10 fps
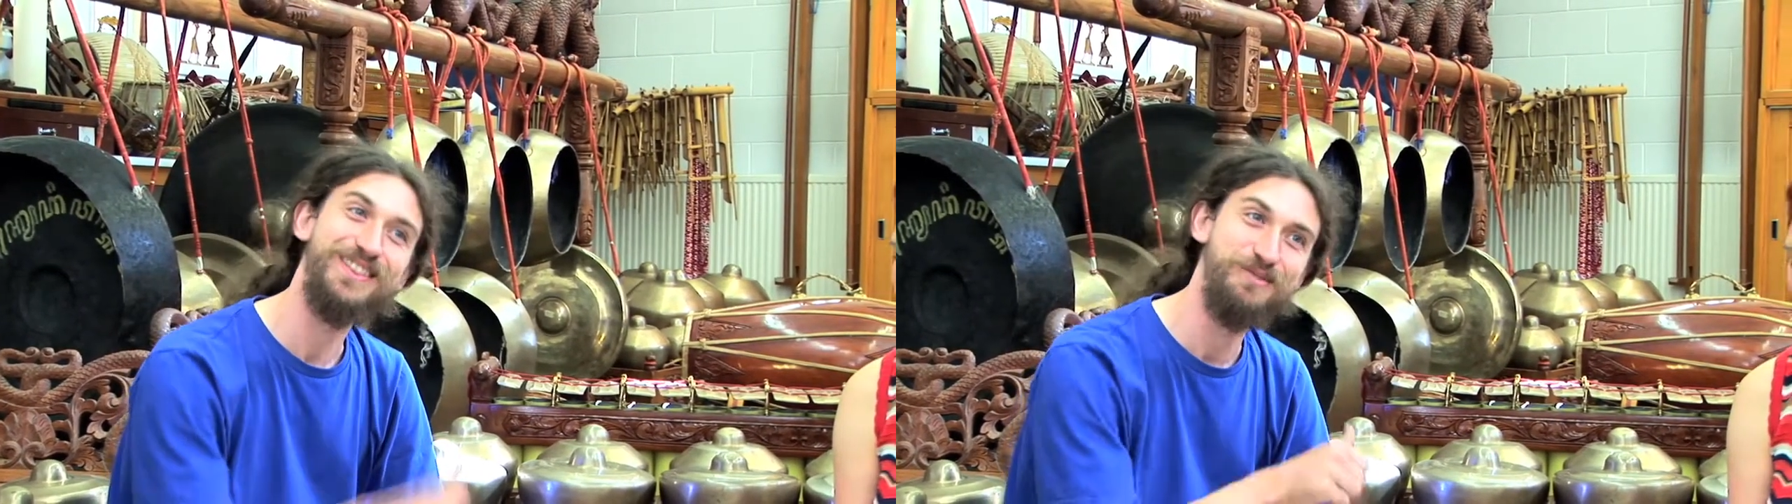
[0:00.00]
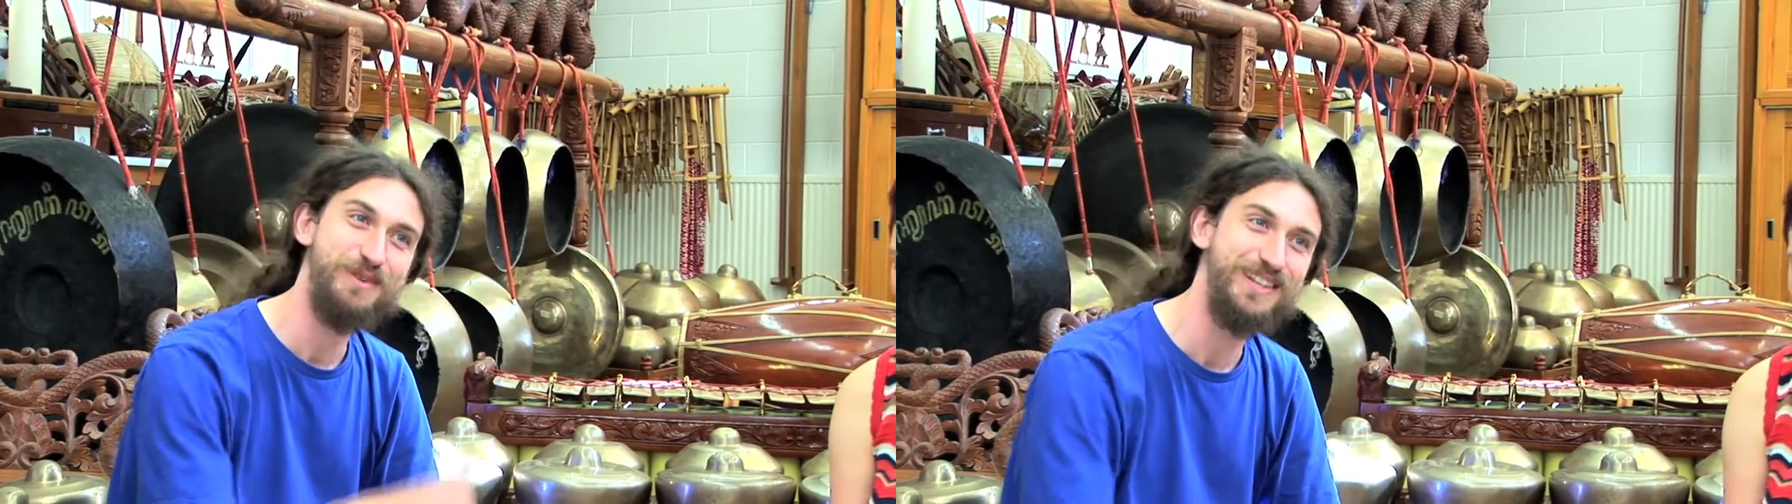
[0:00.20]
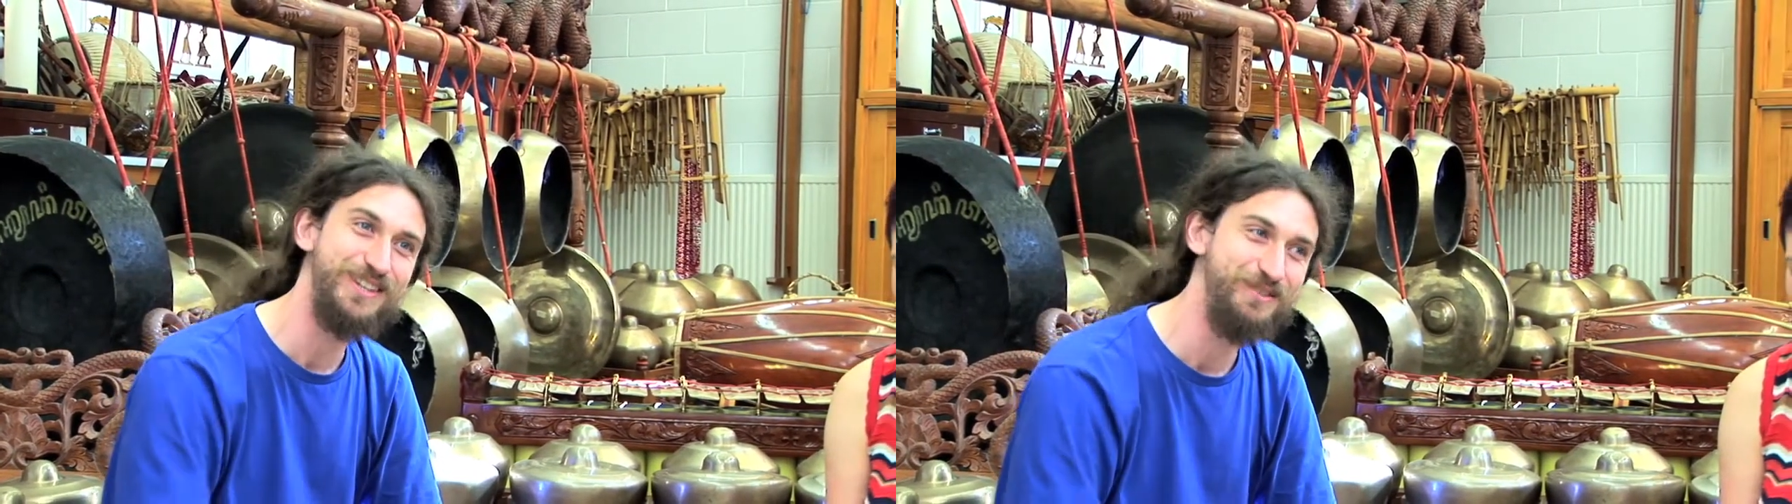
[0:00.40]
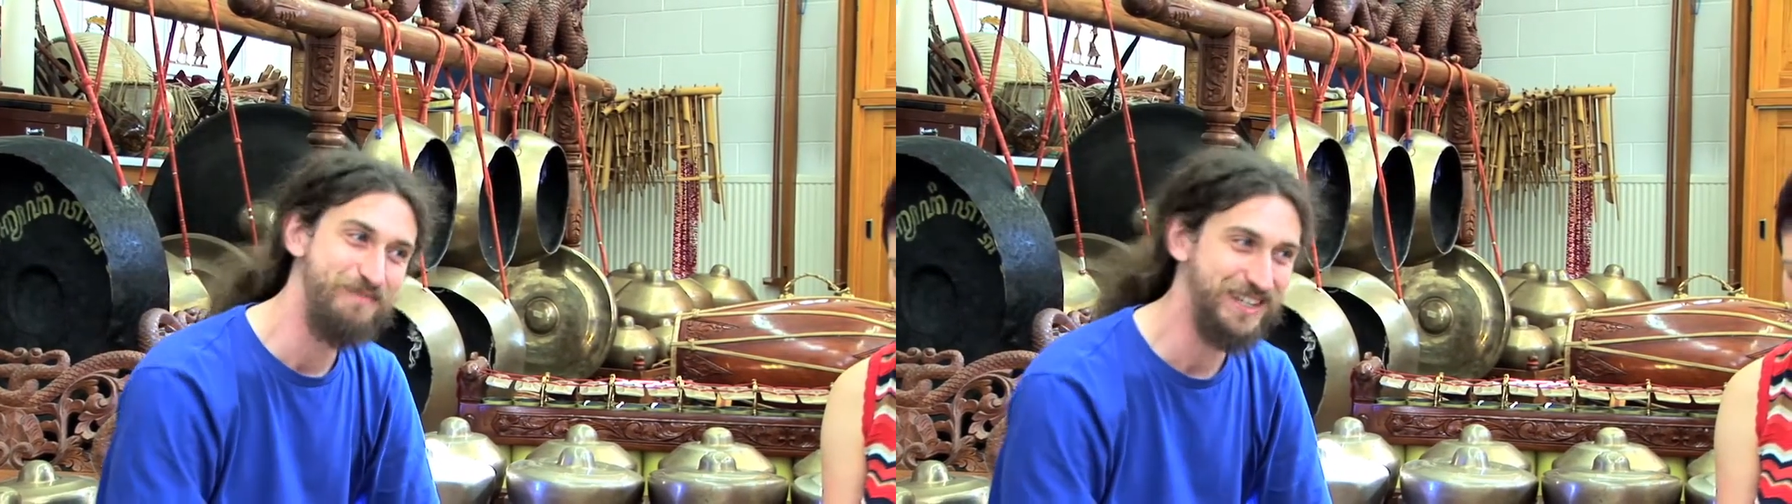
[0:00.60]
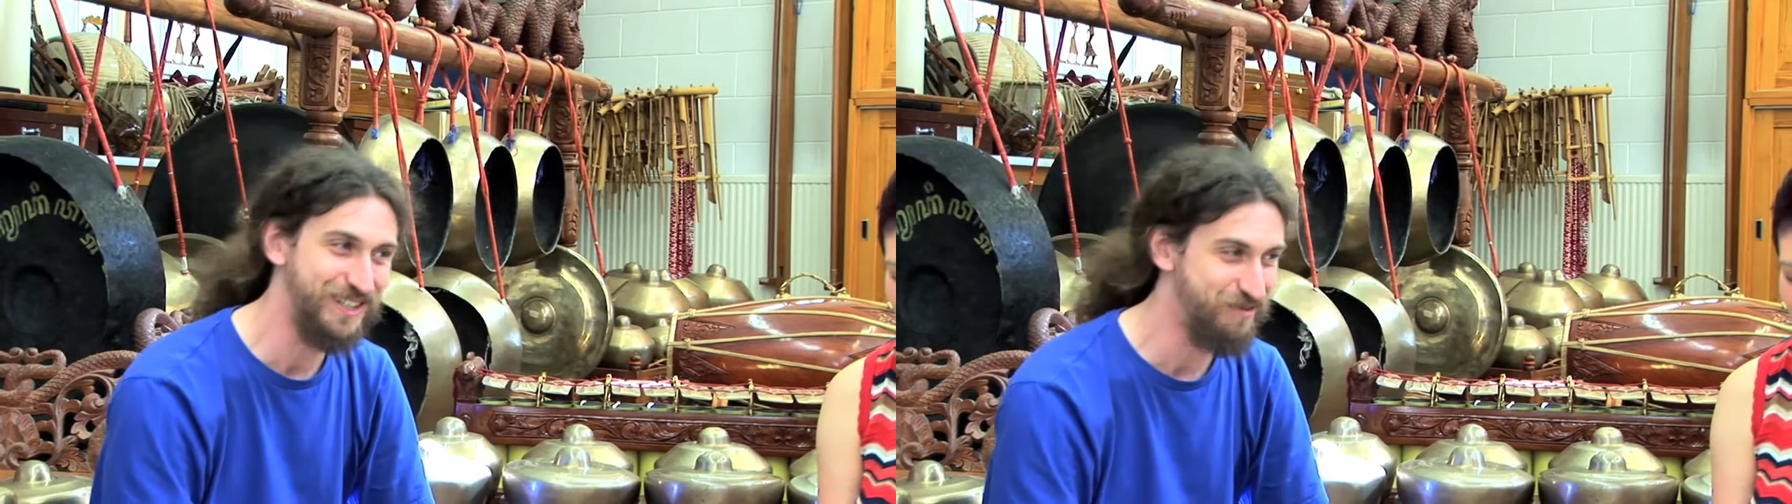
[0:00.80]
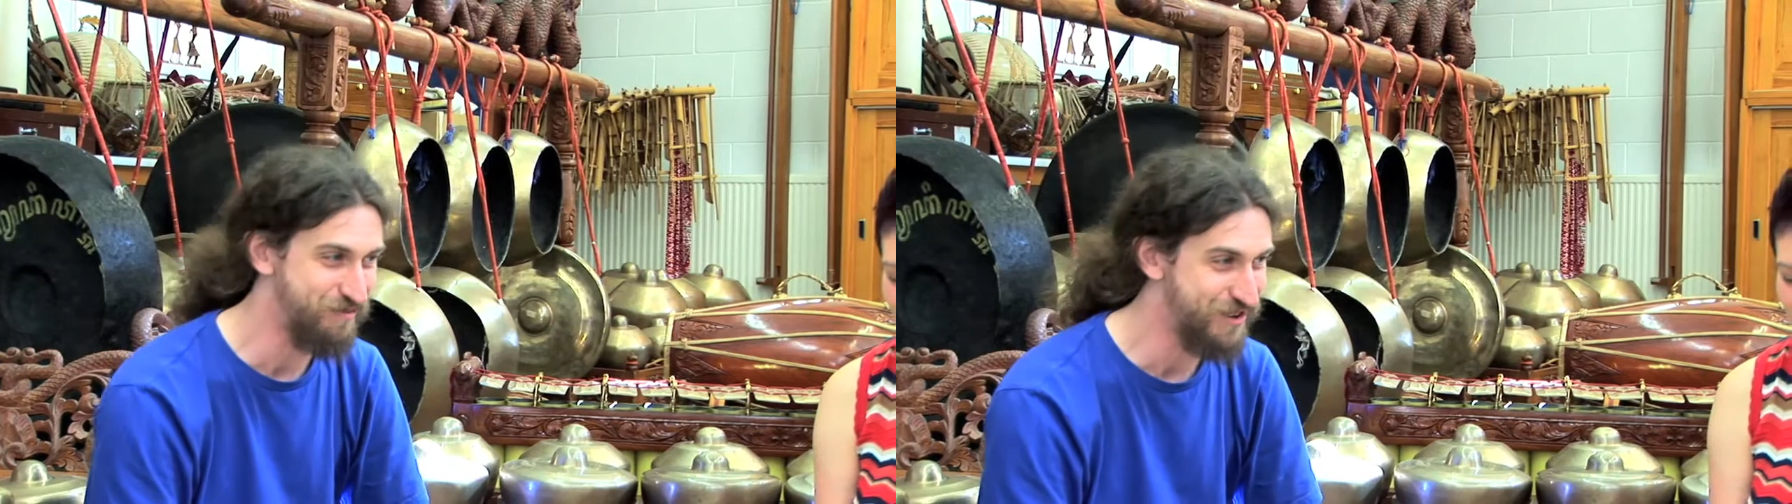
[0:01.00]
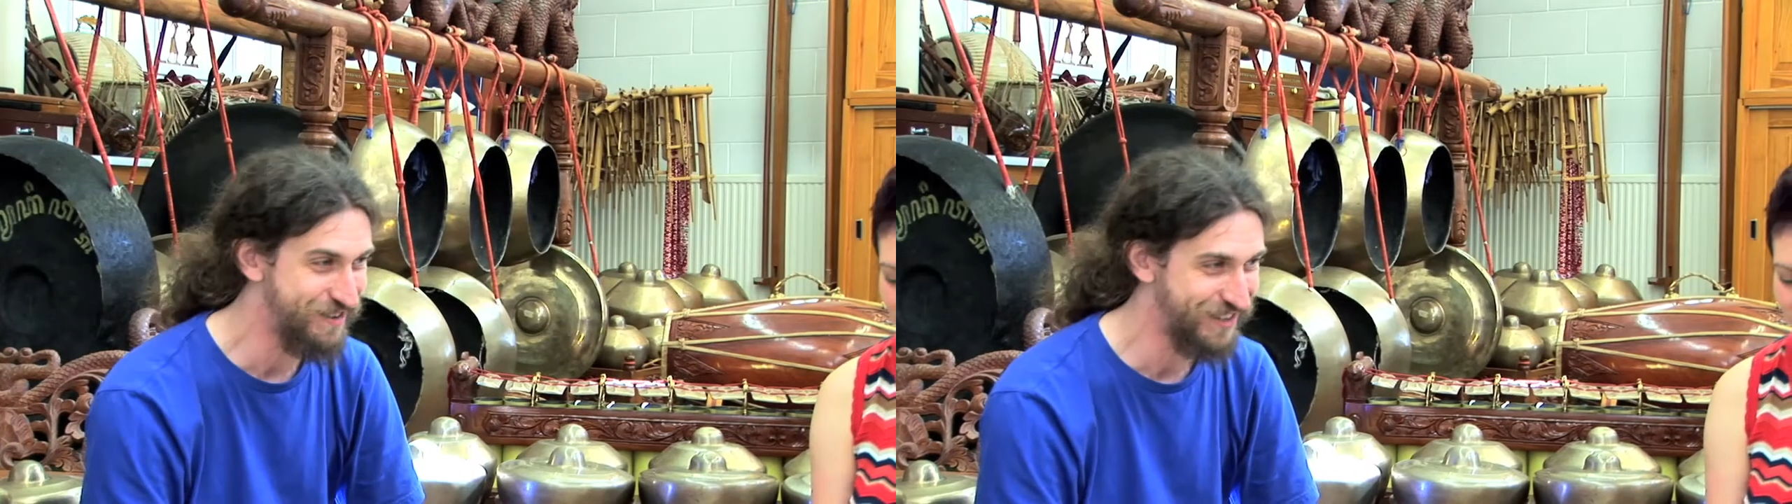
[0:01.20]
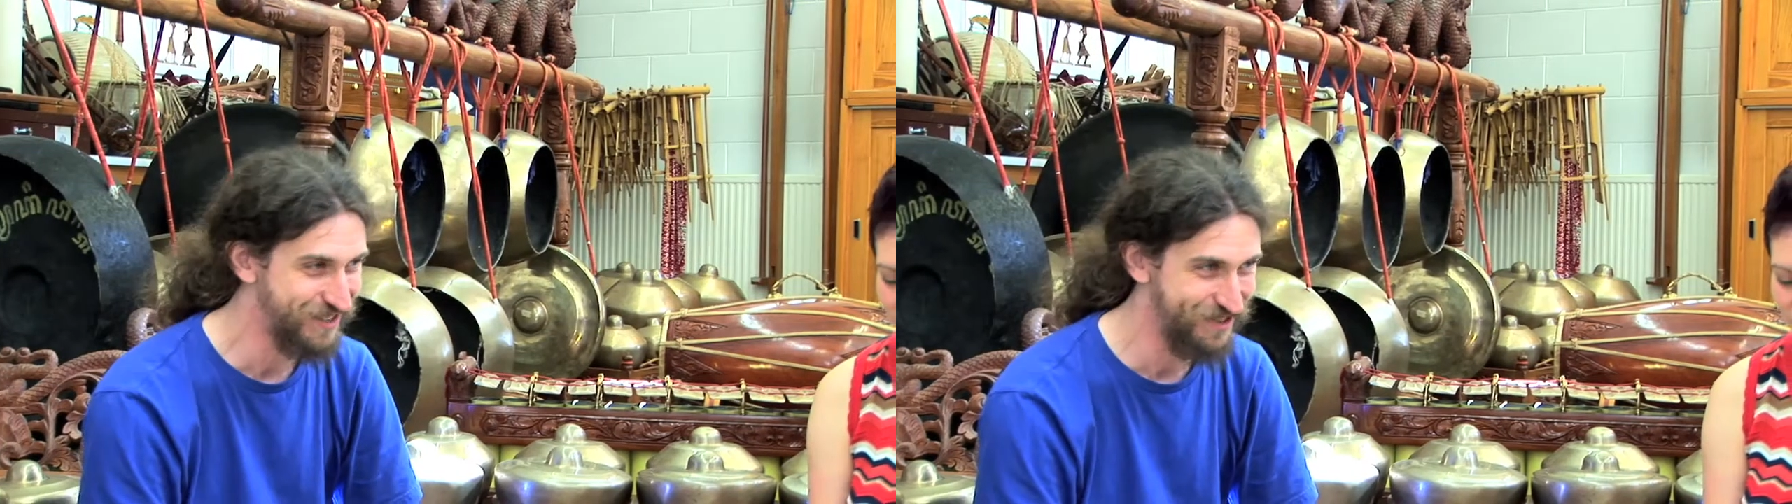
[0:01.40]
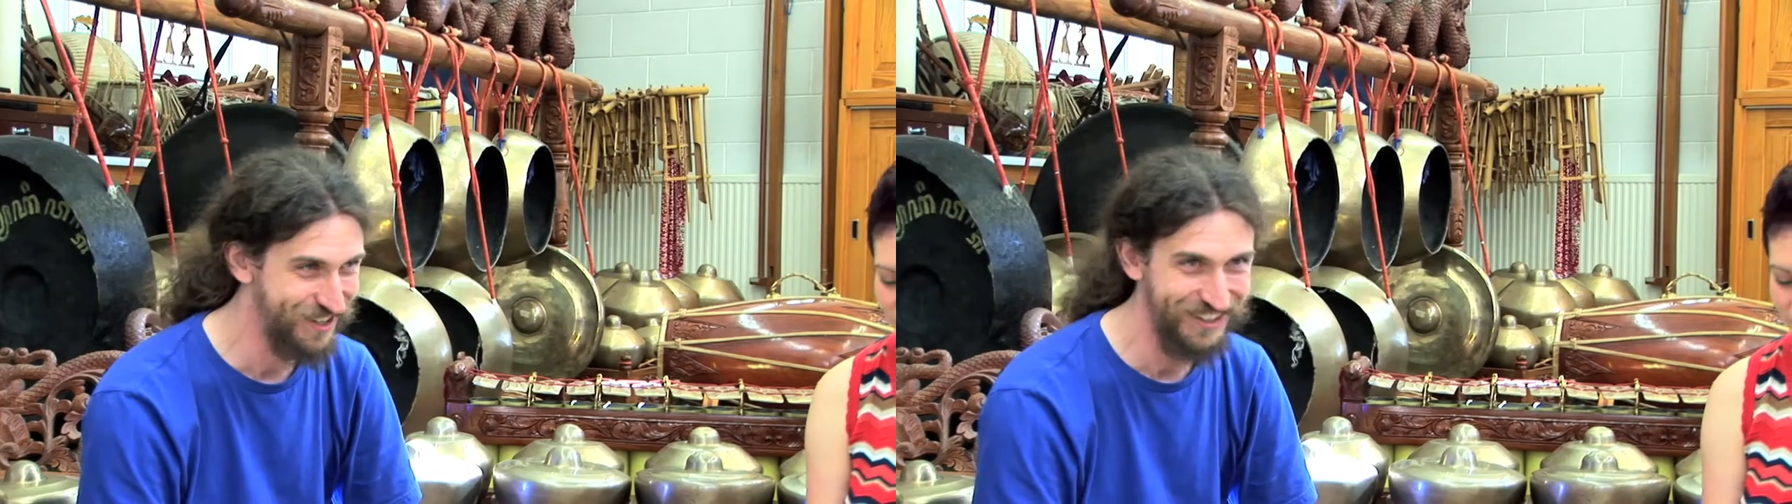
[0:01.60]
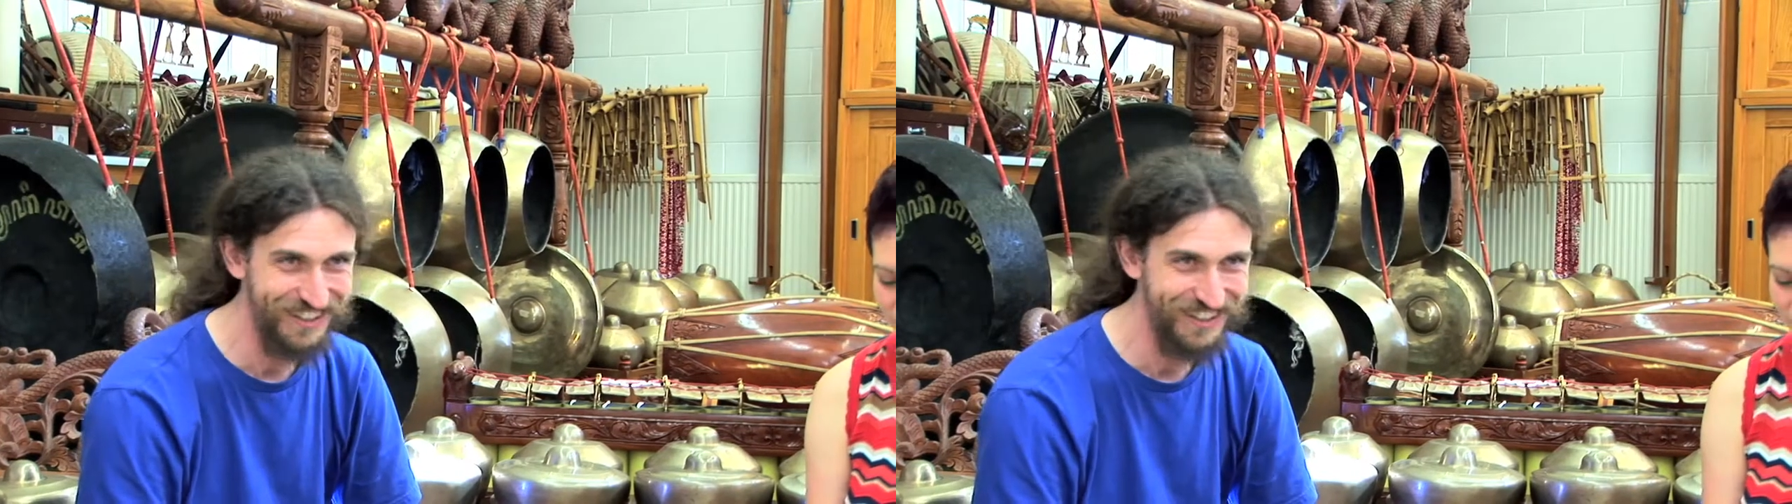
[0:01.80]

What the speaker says: the way that you messed up the previous one.